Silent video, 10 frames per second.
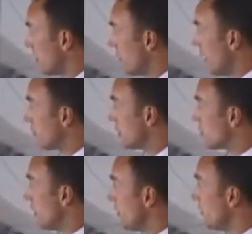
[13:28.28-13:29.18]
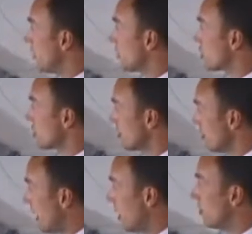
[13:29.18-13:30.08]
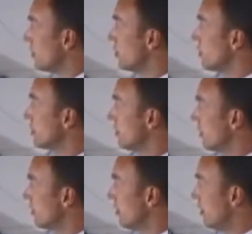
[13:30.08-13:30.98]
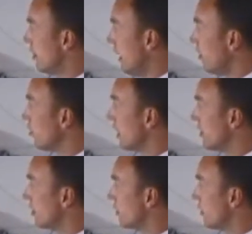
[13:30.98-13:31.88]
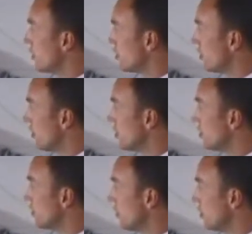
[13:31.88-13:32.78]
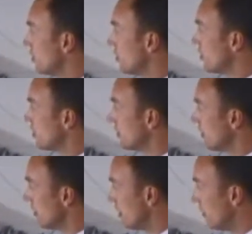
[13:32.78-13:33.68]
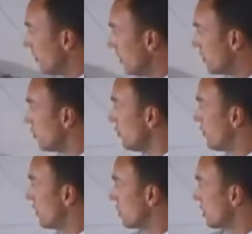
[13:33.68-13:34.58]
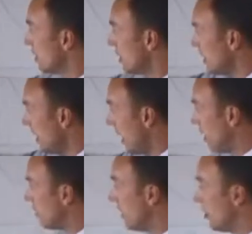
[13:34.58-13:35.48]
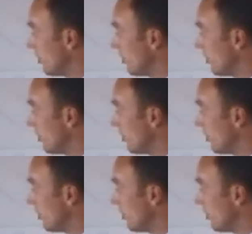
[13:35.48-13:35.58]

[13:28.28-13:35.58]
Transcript: if I have just one fish, I will allocate this fish to the most important use. If I have 2 fish, I will